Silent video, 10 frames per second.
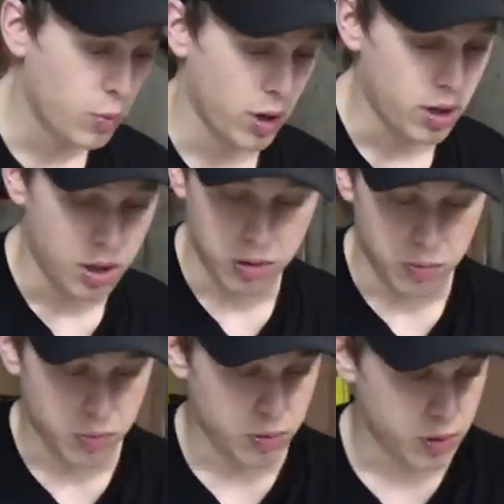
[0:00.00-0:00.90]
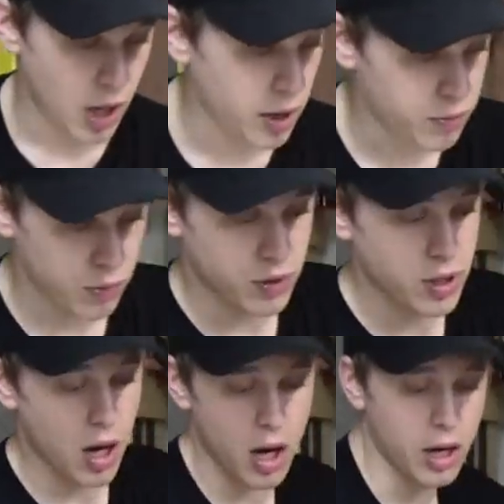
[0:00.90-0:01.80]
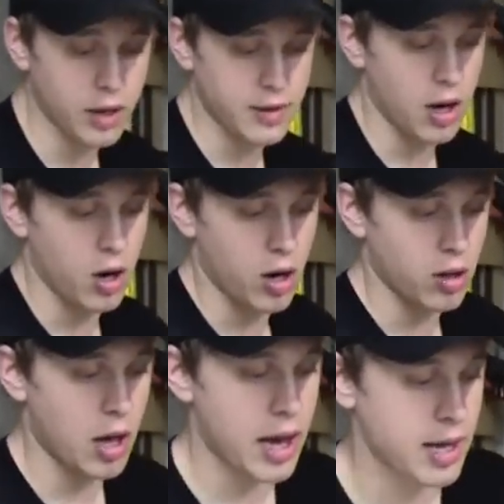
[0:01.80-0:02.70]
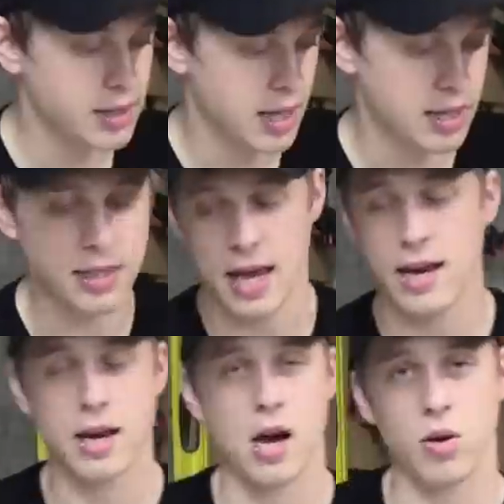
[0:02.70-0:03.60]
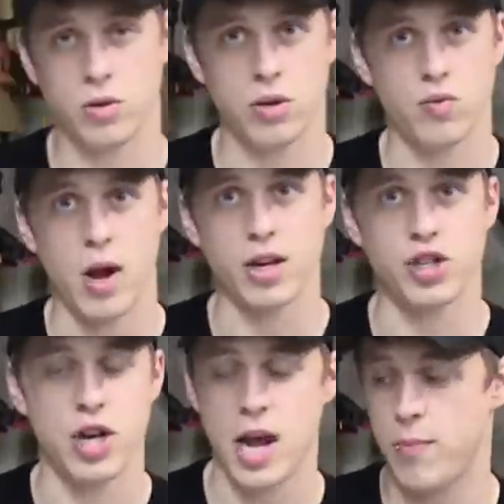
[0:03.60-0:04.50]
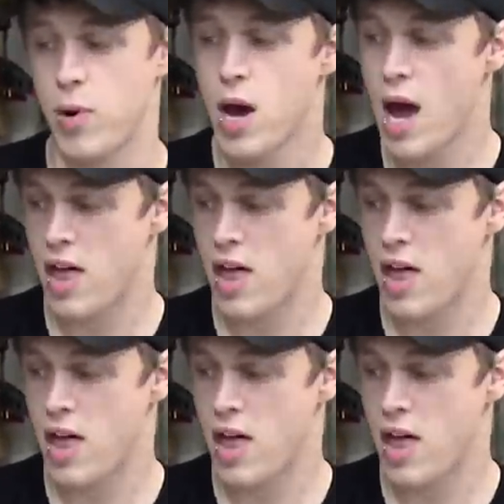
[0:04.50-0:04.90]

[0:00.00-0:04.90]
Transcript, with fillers: We're going to cut it through the saw, cut down on our lines, and then sand it out to the right shape.